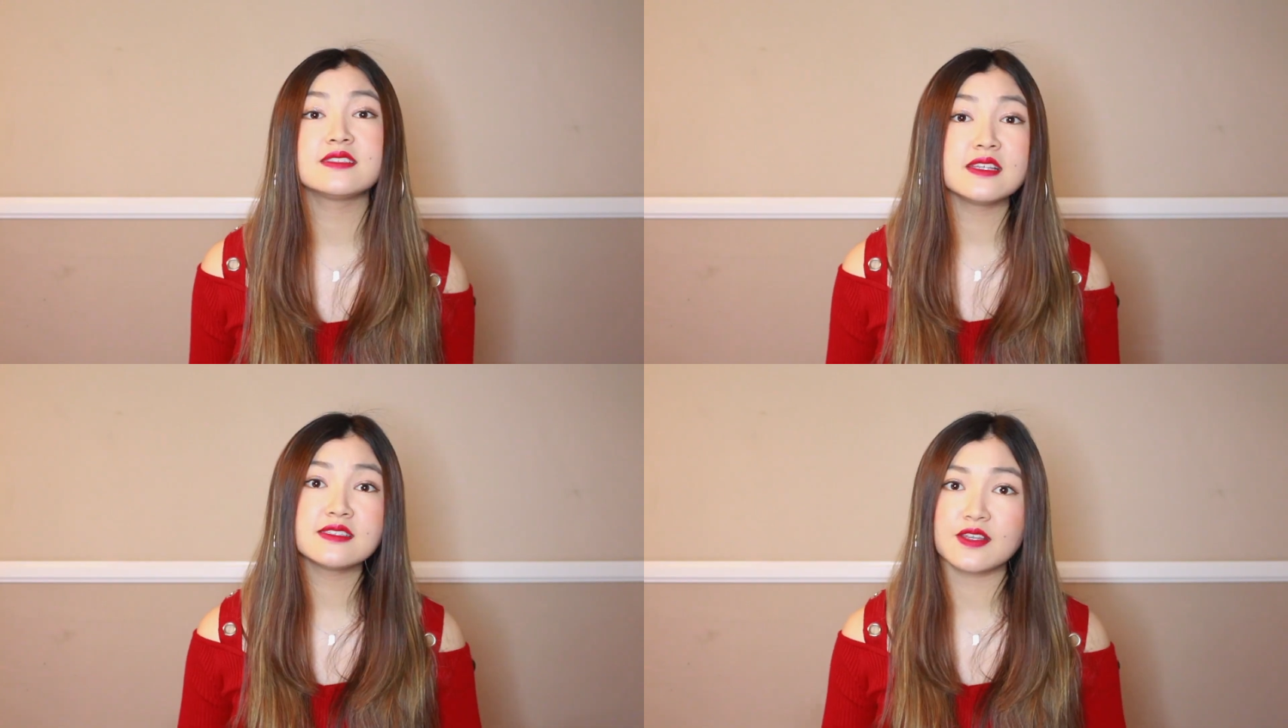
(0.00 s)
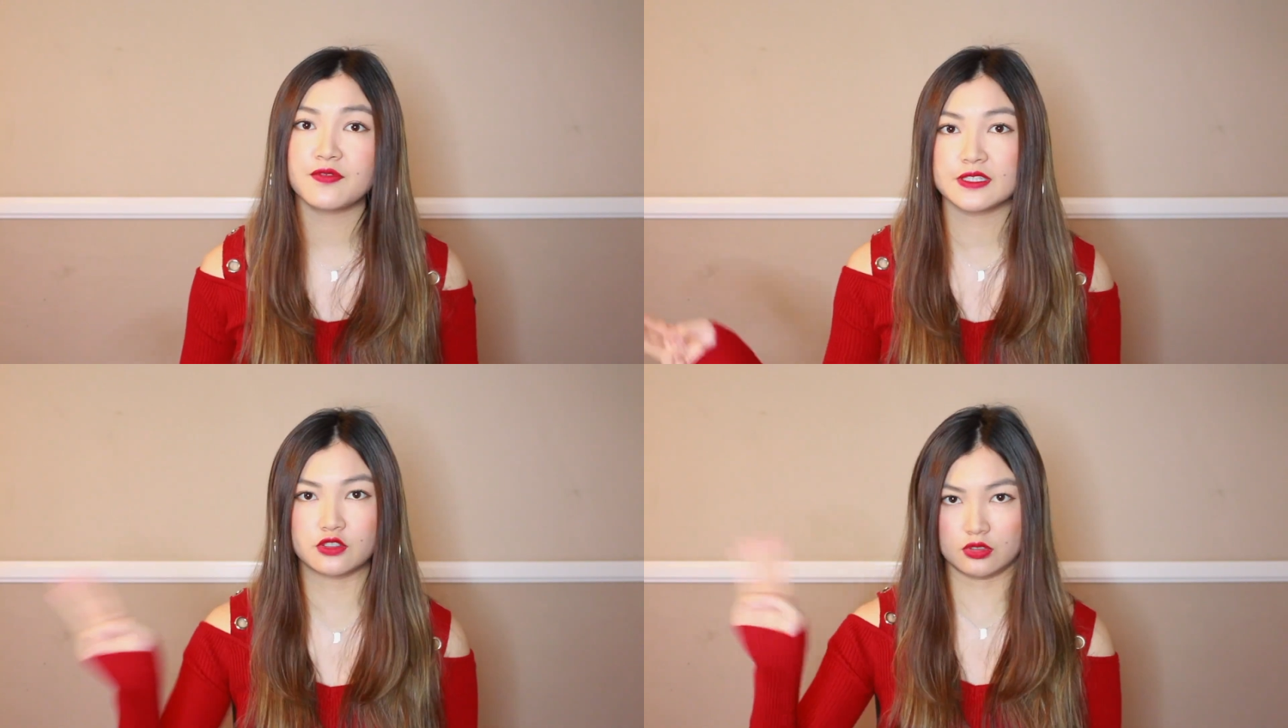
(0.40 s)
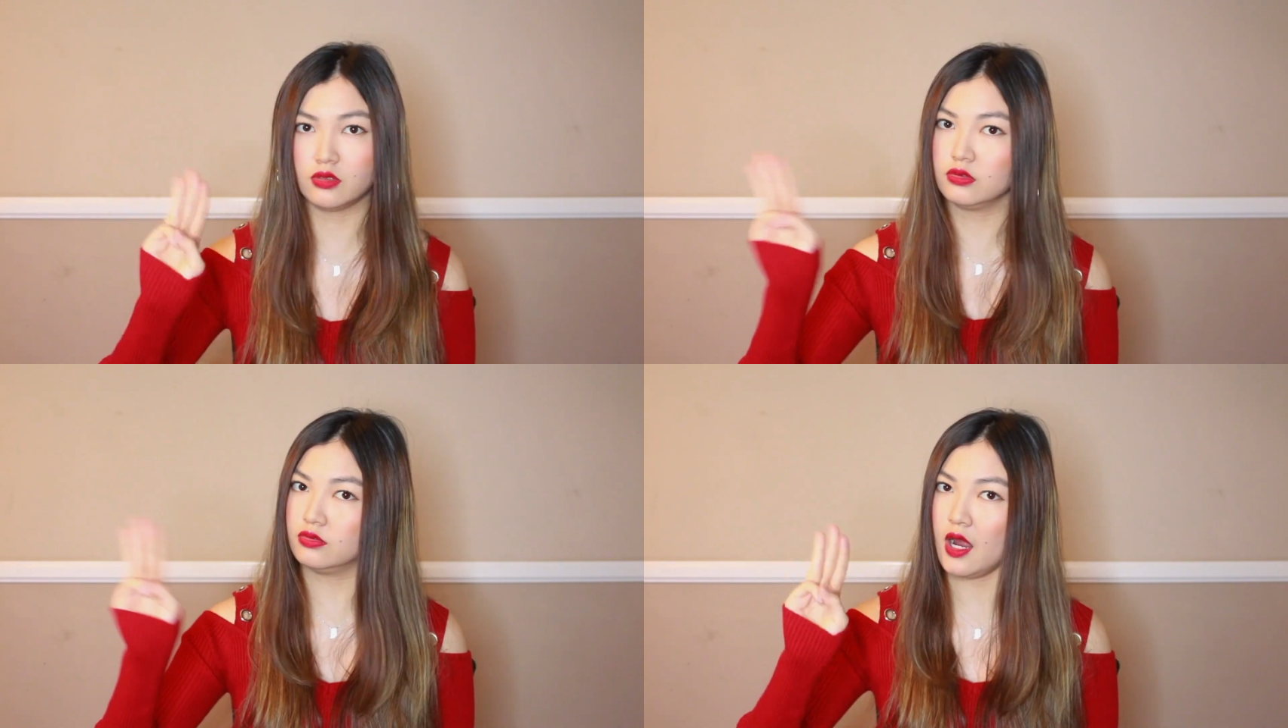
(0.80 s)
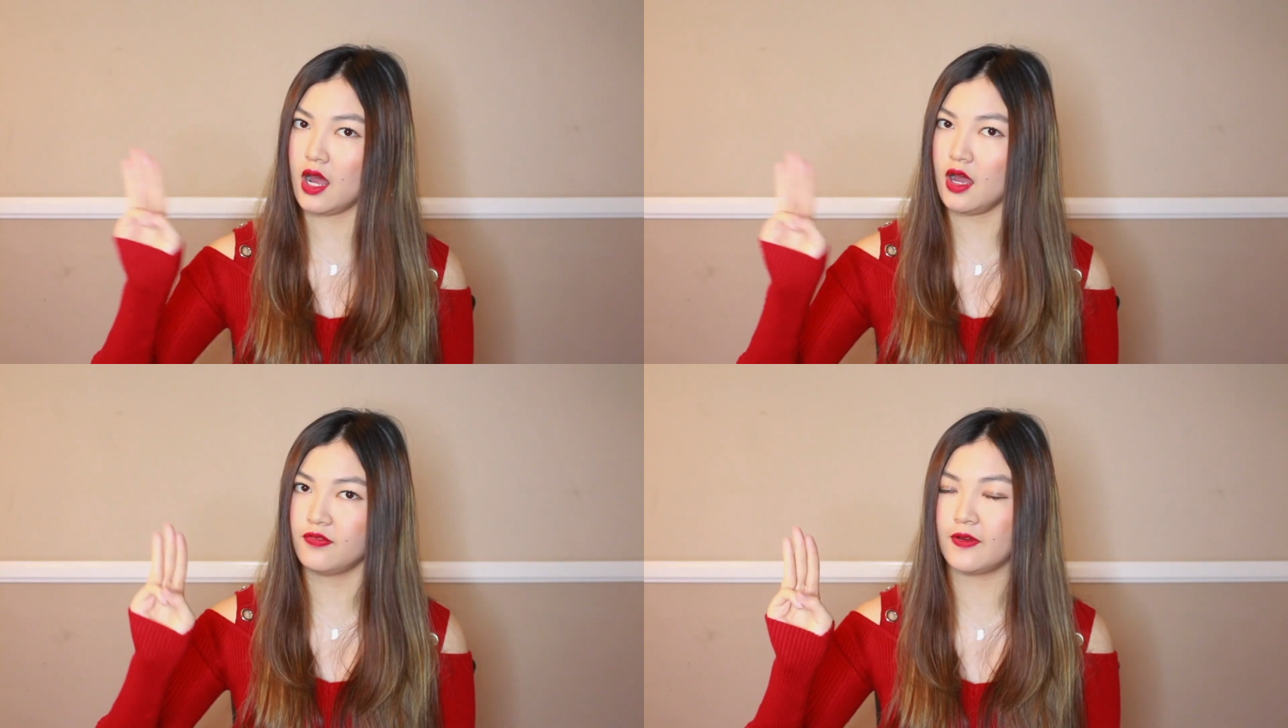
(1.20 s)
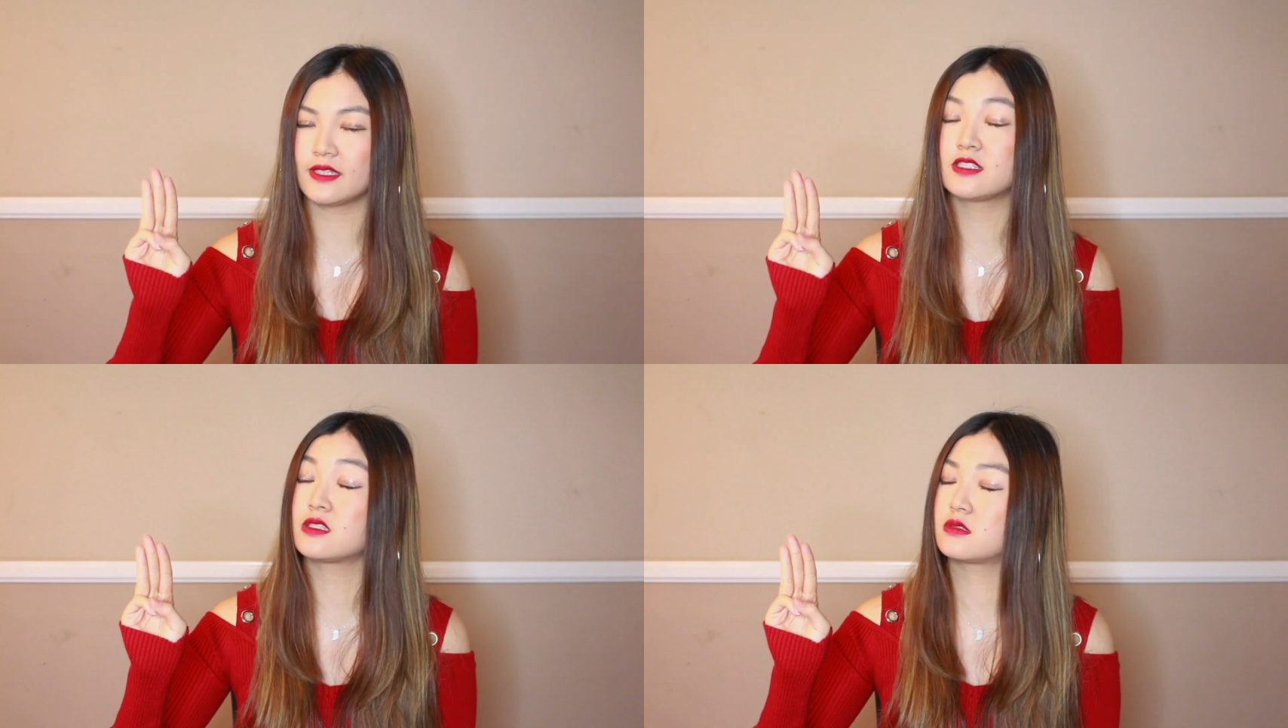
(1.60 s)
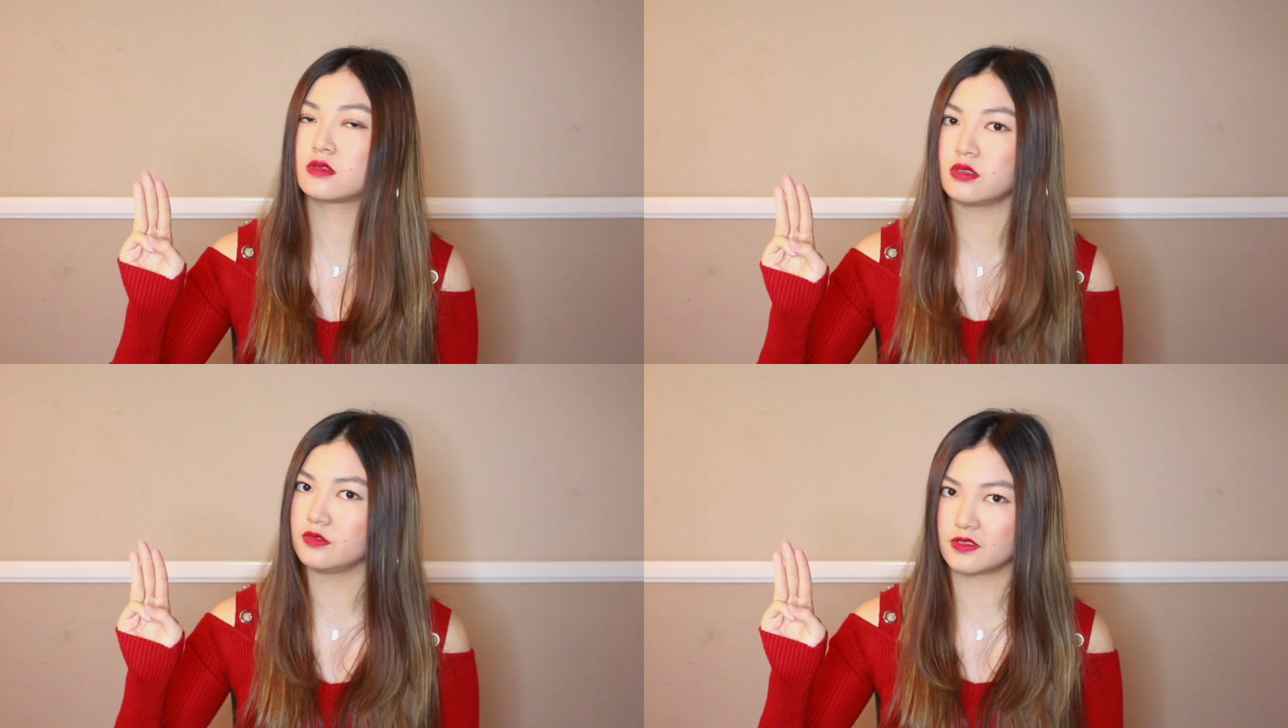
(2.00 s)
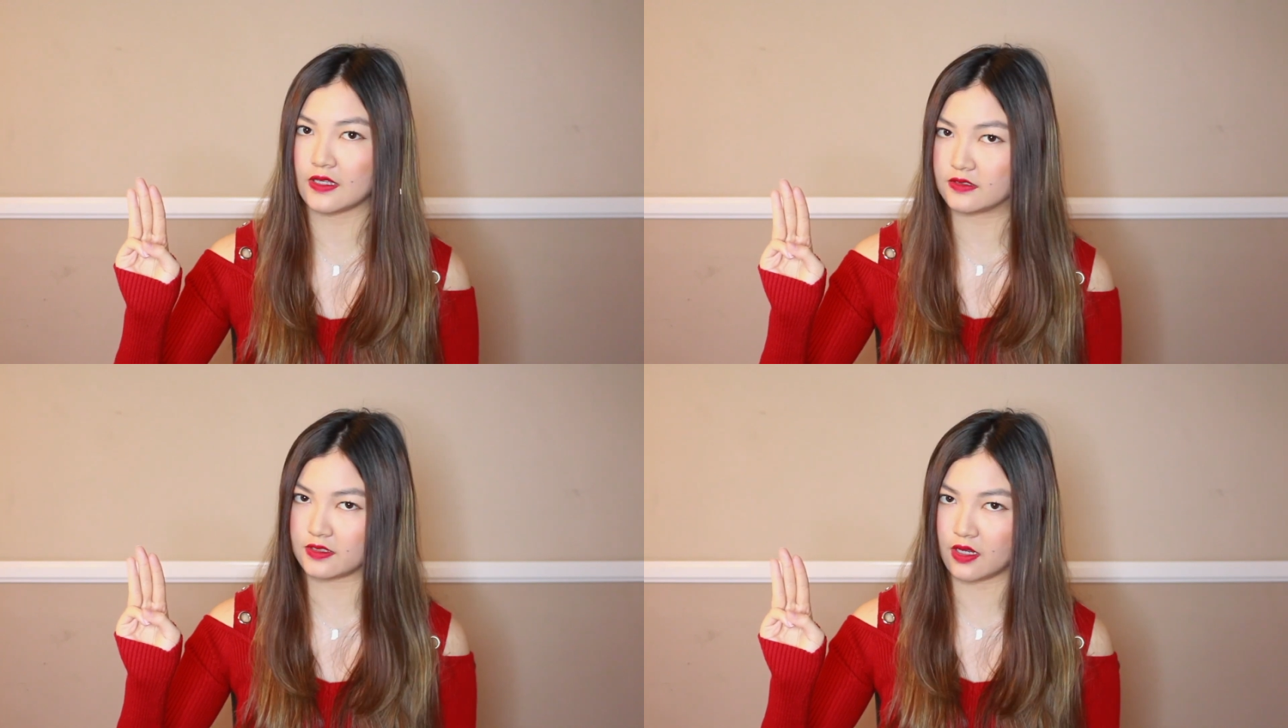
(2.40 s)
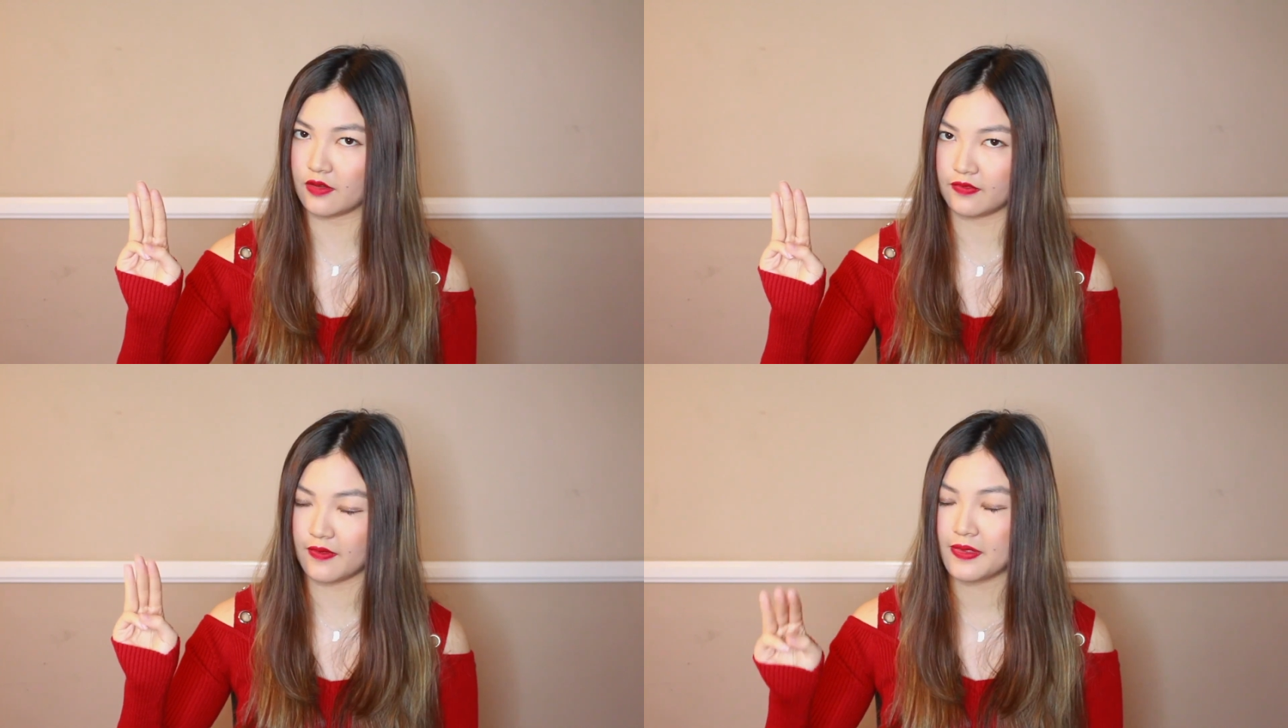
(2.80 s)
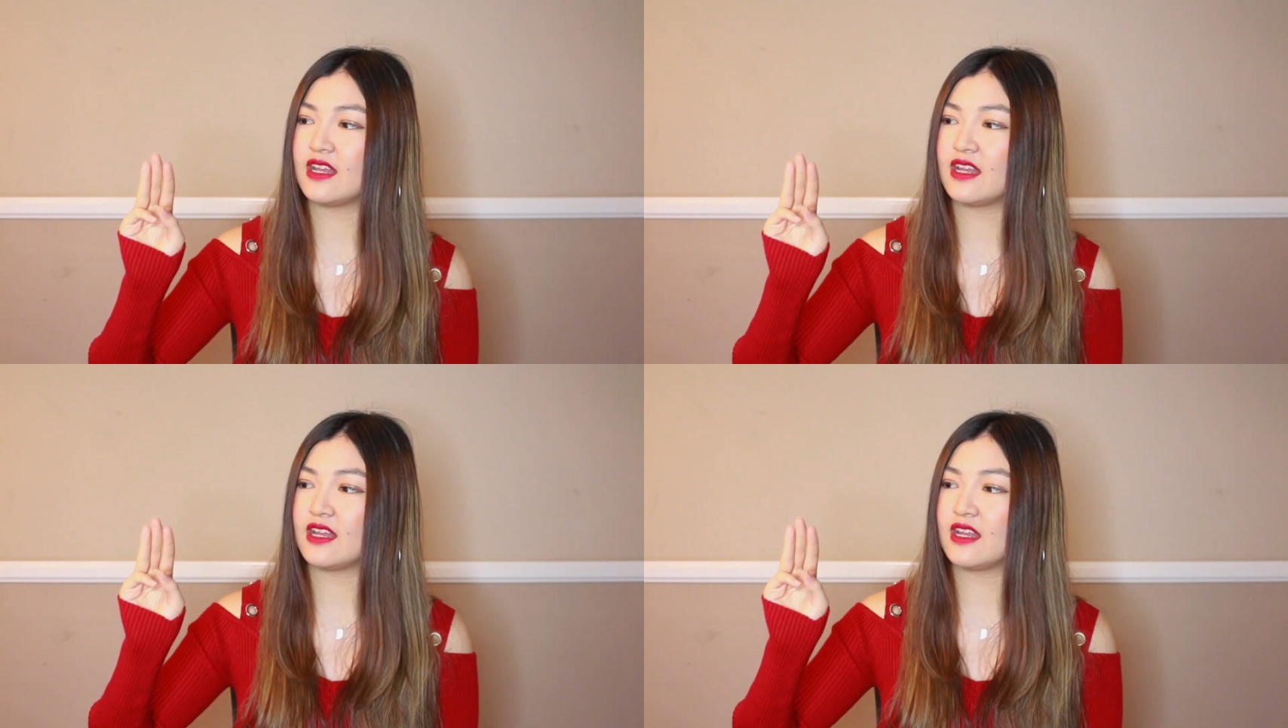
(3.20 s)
Since if it's too rough, it's too sensitive.